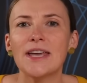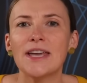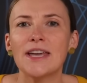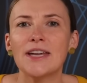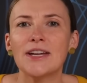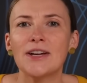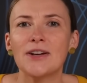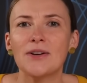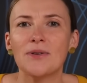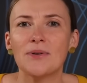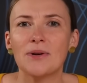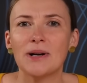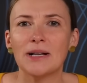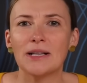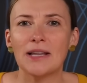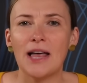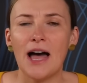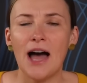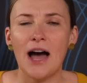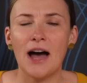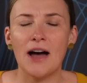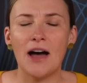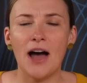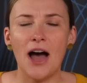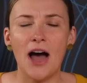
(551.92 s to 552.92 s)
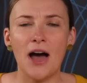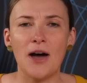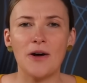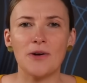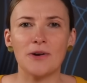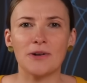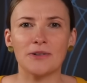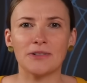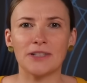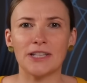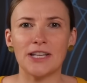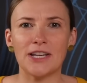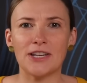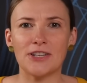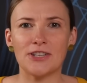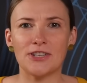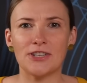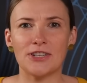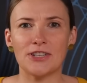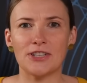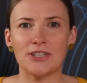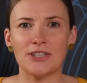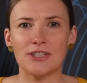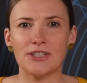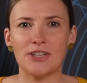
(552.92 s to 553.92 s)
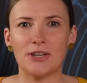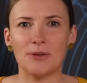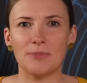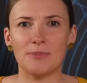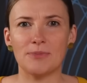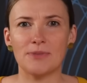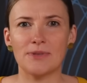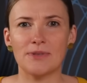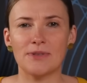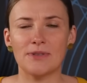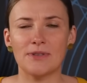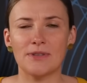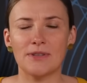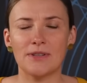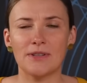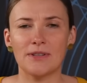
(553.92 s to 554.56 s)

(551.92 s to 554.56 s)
equal are our relationships?